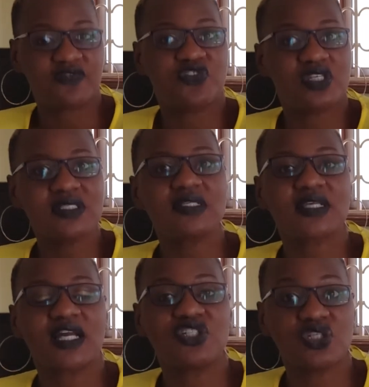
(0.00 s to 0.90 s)
if Jesus
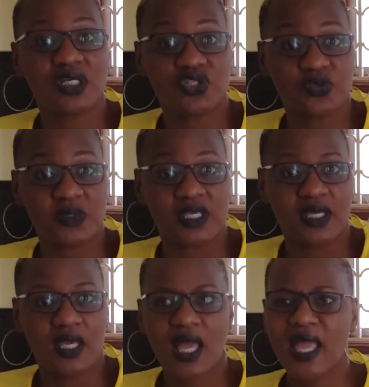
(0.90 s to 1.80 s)
can change me,
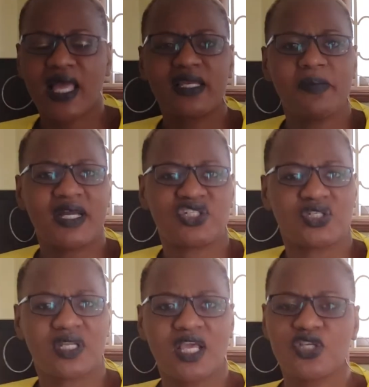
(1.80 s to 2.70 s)
I can imagine.